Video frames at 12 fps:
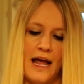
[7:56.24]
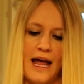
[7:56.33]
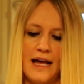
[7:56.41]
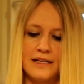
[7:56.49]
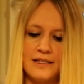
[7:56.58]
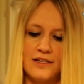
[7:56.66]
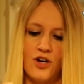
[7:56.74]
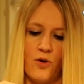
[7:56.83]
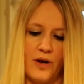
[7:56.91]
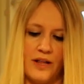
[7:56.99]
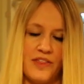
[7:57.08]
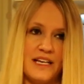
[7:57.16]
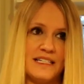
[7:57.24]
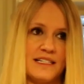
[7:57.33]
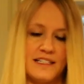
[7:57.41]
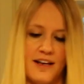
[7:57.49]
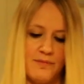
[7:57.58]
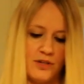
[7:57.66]
at knowing these
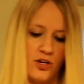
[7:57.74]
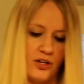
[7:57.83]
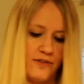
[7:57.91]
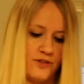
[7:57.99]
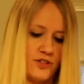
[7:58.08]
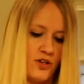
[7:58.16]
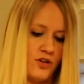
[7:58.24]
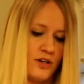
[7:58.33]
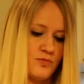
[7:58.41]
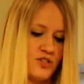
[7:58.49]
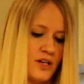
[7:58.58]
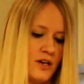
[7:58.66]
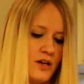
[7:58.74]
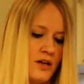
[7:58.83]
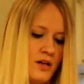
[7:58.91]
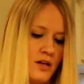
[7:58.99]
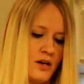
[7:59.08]
because I've been cooking for so long. I'm just gonna